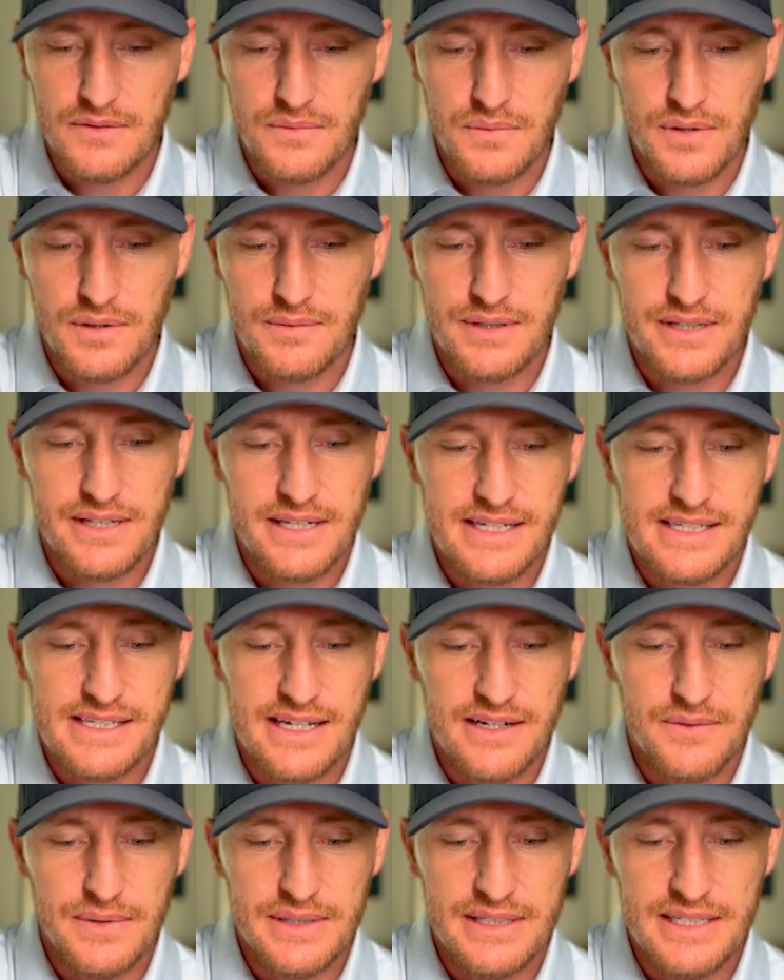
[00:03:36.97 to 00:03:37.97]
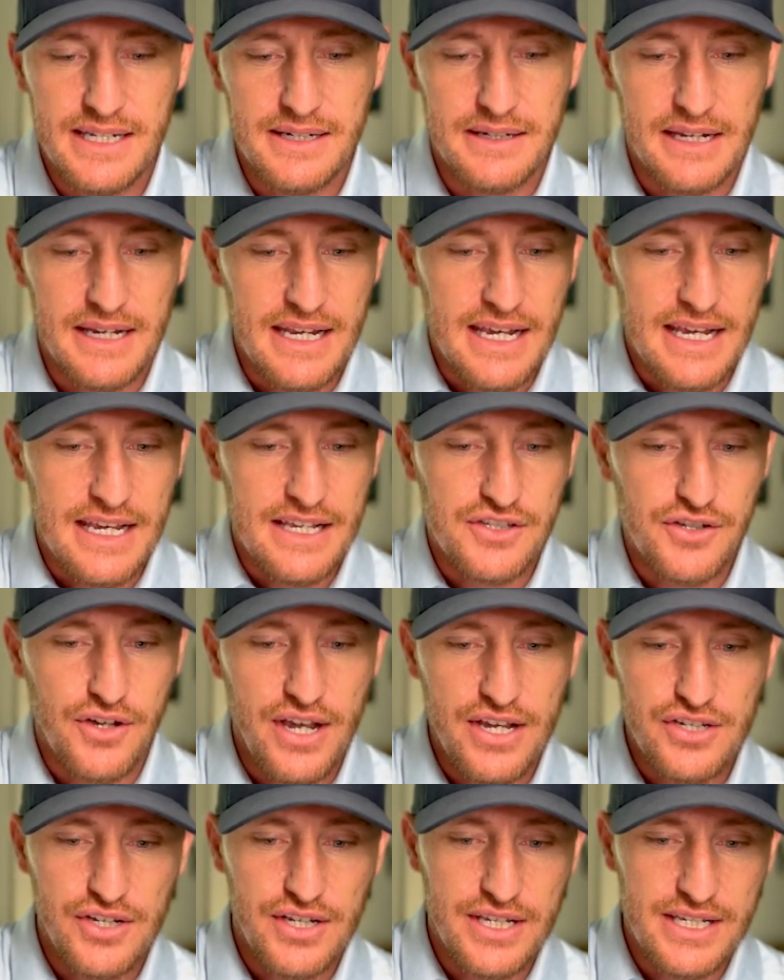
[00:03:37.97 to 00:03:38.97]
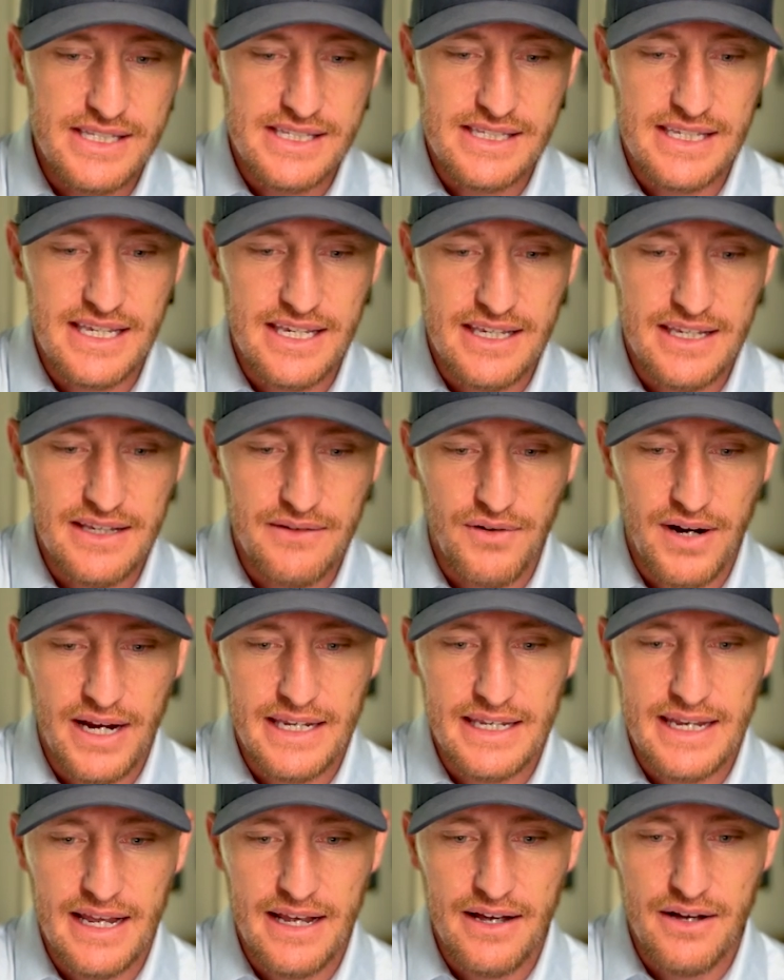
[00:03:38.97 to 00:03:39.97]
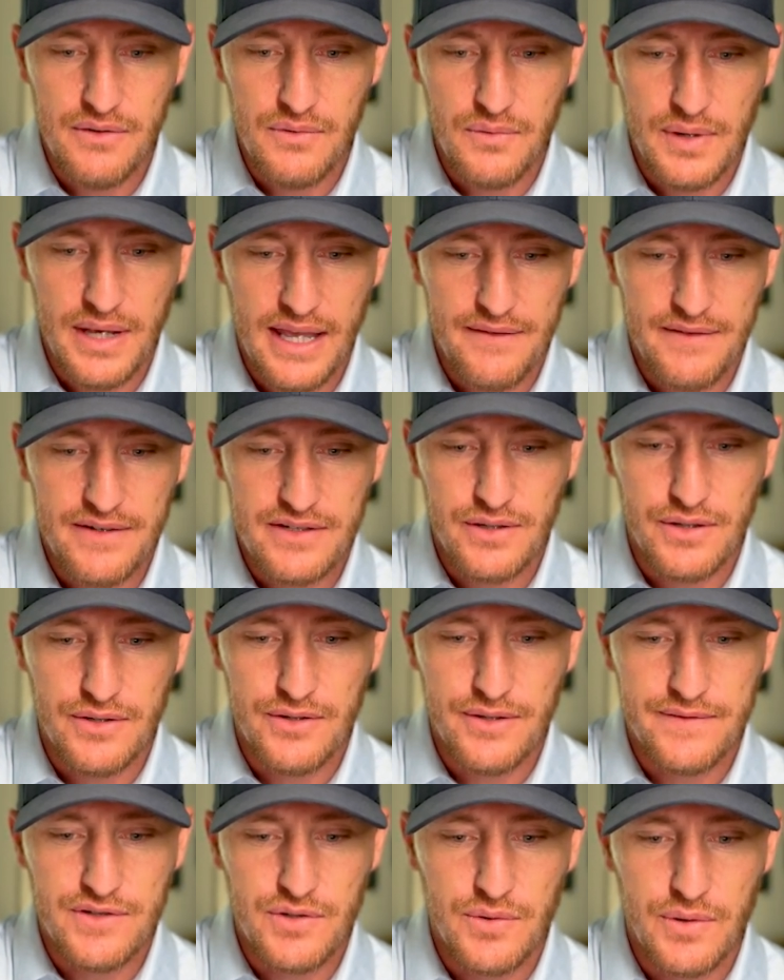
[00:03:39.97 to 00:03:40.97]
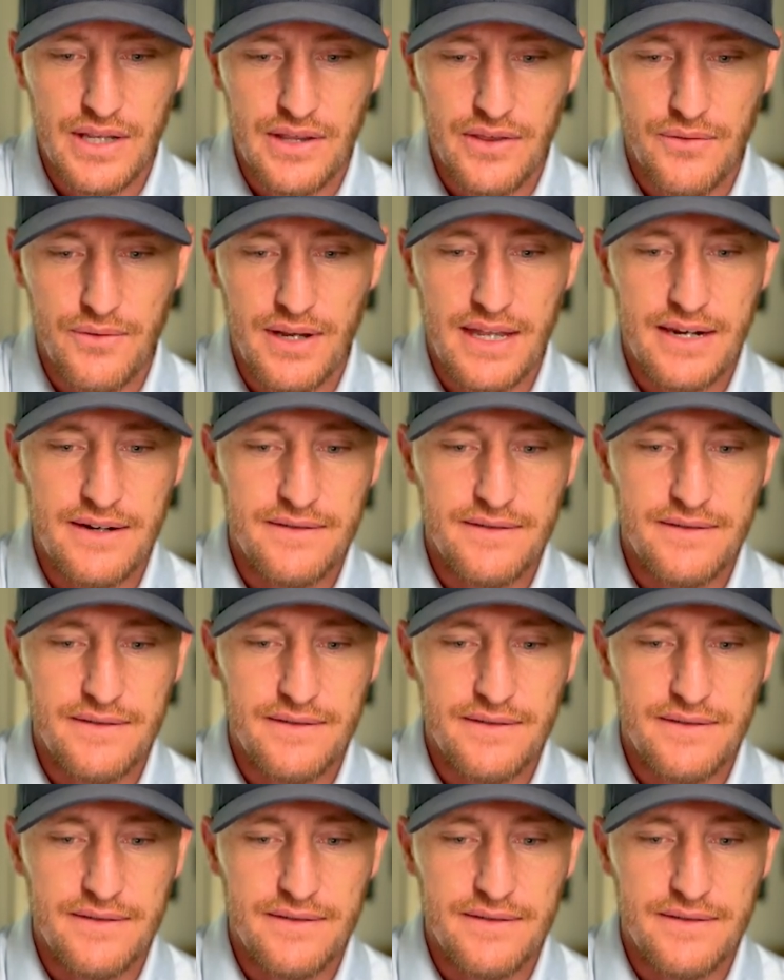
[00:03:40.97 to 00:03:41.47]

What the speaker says: we're really excited we did. And so as you can see, right now we have a total of 23